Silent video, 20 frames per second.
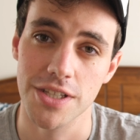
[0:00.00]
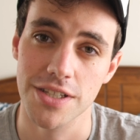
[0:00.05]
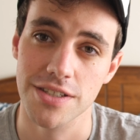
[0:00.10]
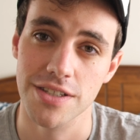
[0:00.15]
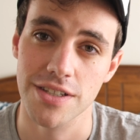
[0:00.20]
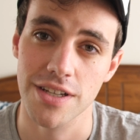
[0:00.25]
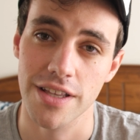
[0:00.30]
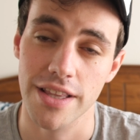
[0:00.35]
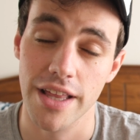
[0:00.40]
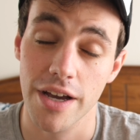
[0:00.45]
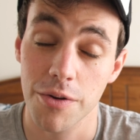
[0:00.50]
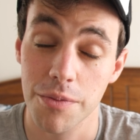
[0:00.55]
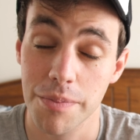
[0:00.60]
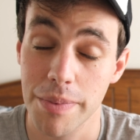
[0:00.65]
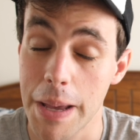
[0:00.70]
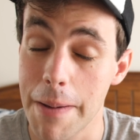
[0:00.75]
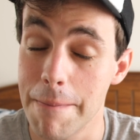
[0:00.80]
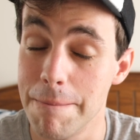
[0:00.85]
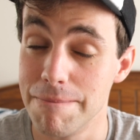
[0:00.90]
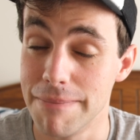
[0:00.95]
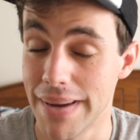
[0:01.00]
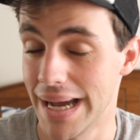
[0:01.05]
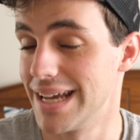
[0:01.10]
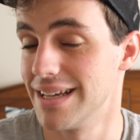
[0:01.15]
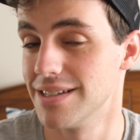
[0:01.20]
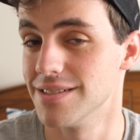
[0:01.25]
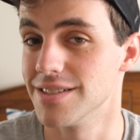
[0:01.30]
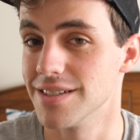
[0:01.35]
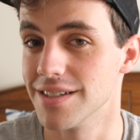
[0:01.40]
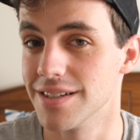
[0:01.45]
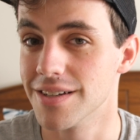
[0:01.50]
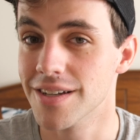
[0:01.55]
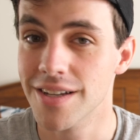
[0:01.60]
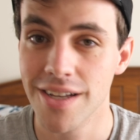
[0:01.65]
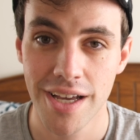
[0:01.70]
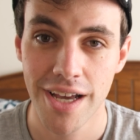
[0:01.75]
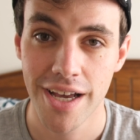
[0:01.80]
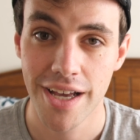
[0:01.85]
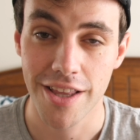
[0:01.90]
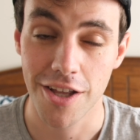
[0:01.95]
this year. That would be amazing.
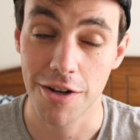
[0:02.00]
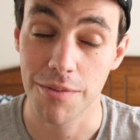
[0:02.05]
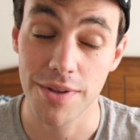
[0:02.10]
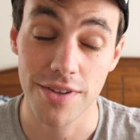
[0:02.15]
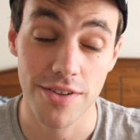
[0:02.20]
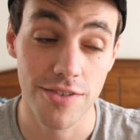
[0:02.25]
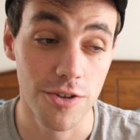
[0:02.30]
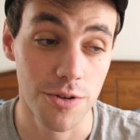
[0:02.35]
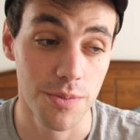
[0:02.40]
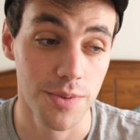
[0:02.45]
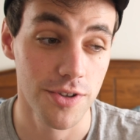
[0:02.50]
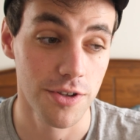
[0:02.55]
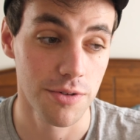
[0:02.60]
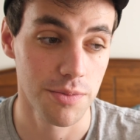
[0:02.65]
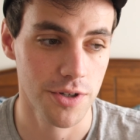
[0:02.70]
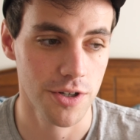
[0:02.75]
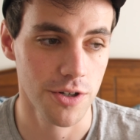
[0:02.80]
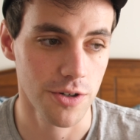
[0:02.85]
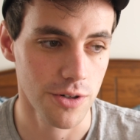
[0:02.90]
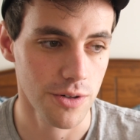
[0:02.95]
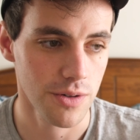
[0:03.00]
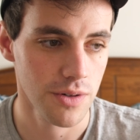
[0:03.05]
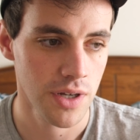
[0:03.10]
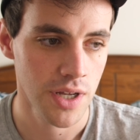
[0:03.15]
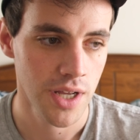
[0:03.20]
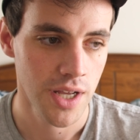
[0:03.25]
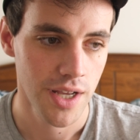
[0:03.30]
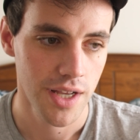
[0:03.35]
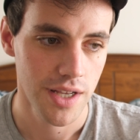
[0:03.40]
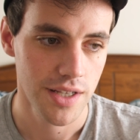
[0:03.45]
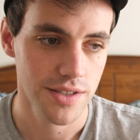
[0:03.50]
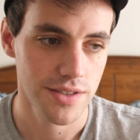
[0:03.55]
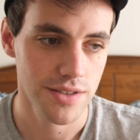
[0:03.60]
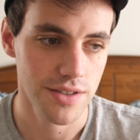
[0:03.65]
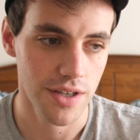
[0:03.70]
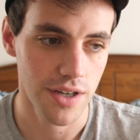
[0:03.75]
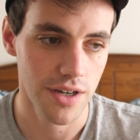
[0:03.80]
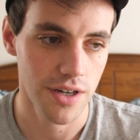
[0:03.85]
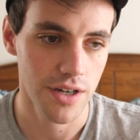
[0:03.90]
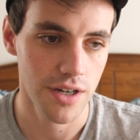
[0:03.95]
That'd be super, super cool.
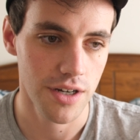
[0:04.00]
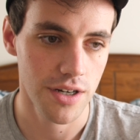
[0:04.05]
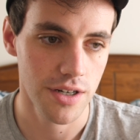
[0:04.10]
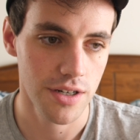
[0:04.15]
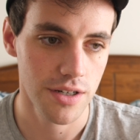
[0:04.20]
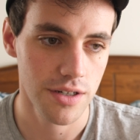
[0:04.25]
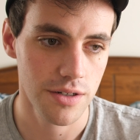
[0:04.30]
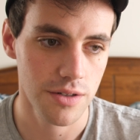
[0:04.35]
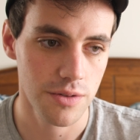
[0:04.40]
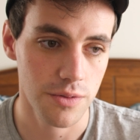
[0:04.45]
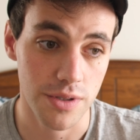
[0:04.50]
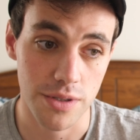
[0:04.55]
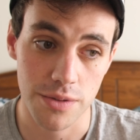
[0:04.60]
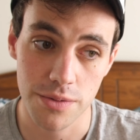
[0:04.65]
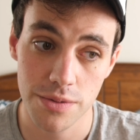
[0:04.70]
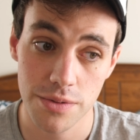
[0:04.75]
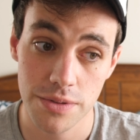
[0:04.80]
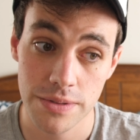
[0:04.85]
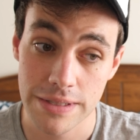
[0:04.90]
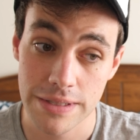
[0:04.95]
So we will